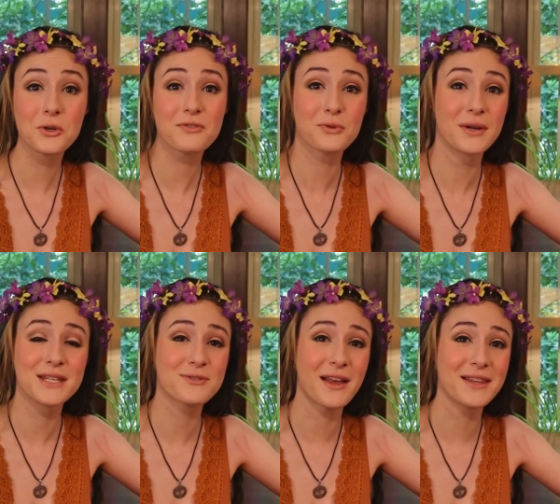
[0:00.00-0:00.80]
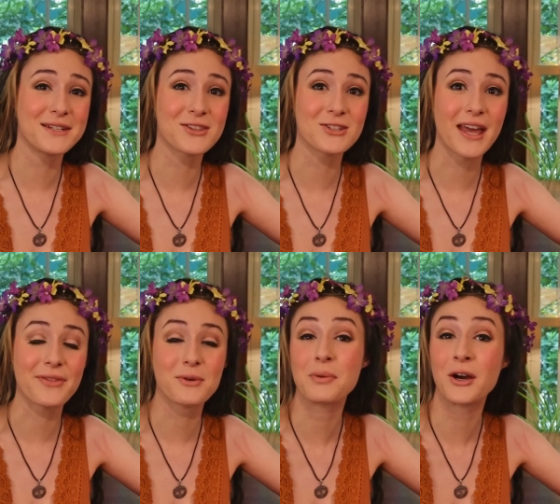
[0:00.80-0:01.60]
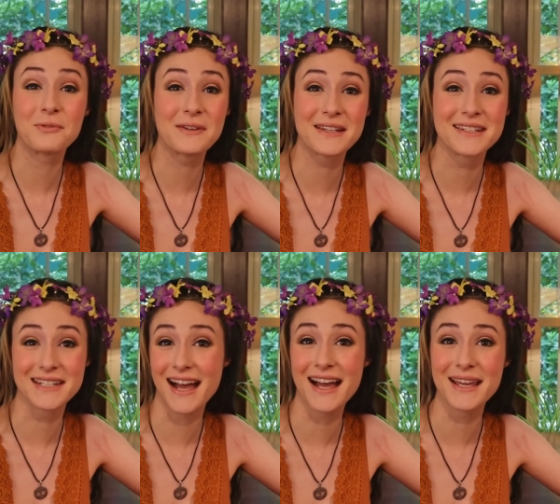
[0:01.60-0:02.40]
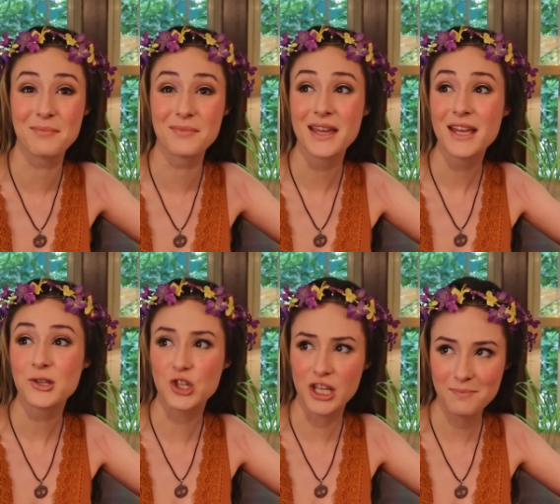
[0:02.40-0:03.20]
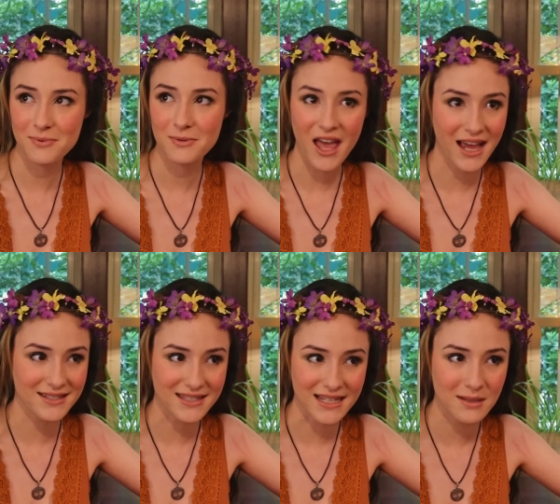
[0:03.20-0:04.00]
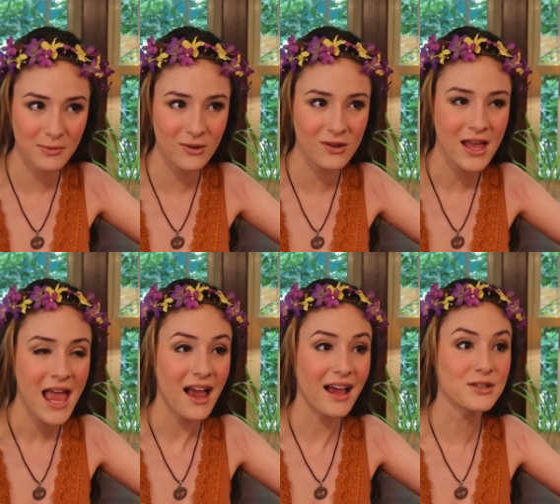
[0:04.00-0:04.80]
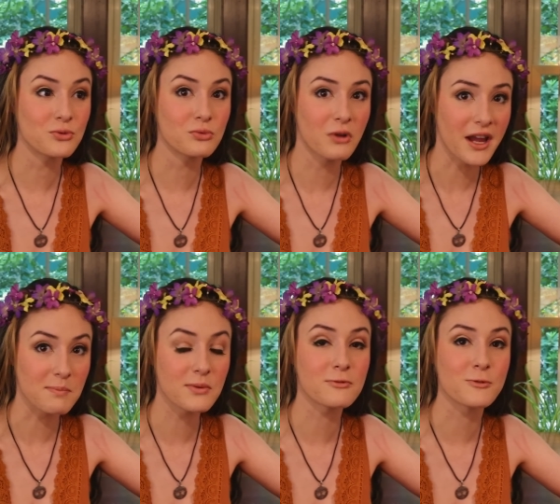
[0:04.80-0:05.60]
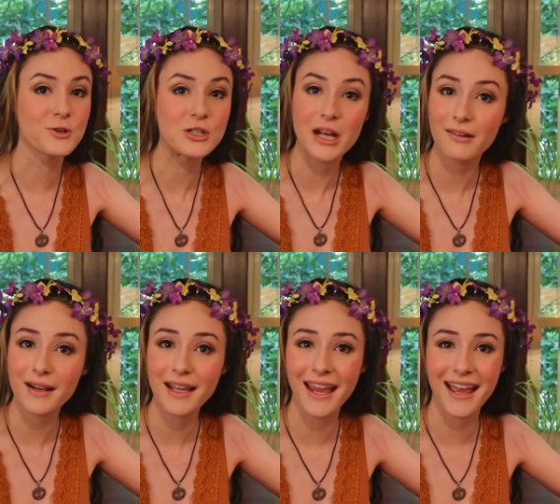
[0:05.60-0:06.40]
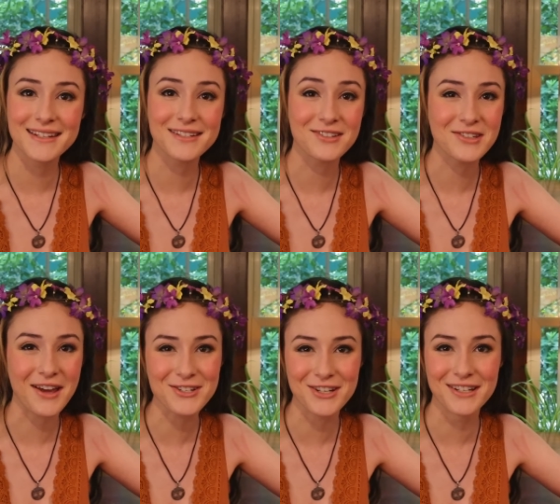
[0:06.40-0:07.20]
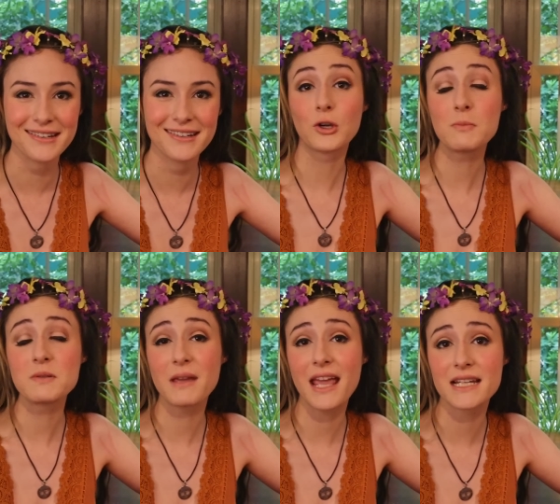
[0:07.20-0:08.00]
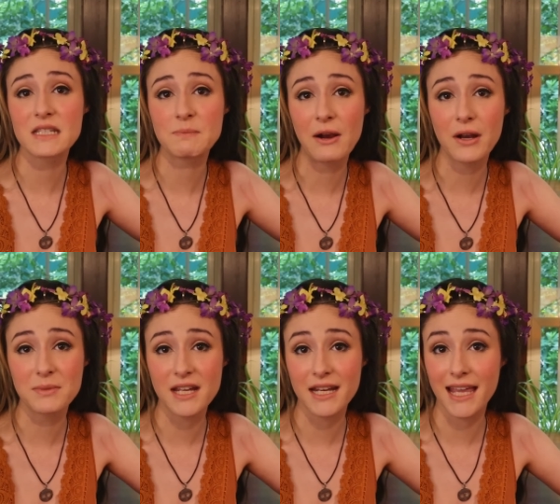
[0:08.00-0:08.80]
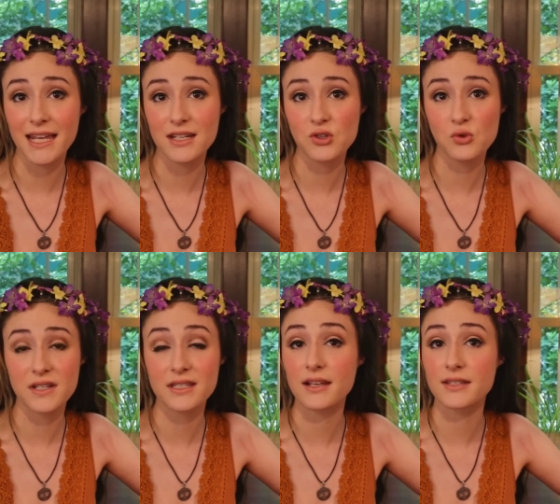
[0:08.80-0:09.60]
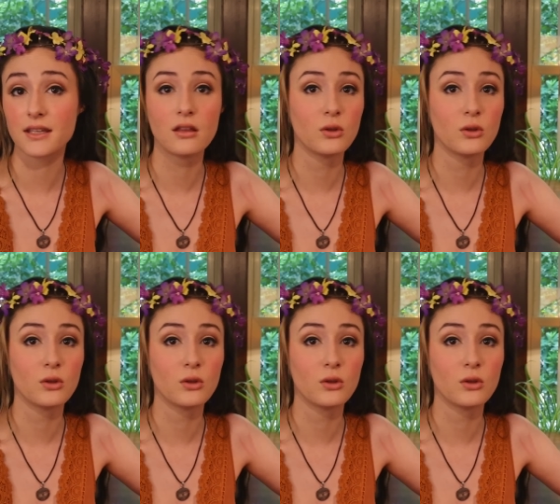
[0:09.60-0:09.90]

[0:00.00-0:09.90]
Lord of the Rings fell into this at the perfect time. Cheap, accessible, and ripe for sharing and discussion. Groups began to sprout up dedicated to discussing The